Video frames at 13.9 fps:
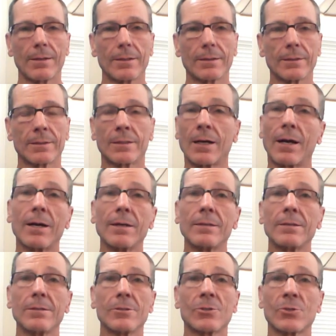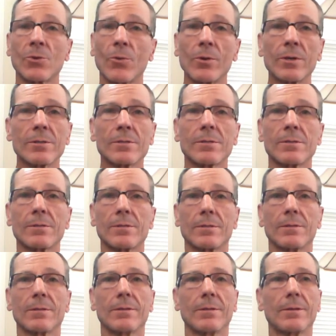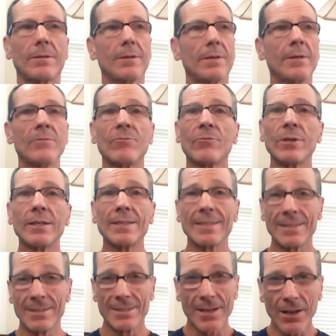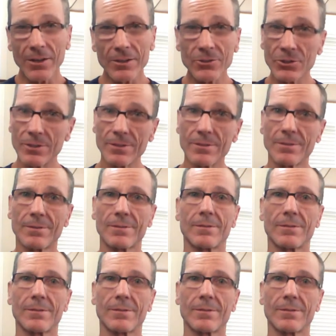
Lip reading: God, Source, infinite intelligence,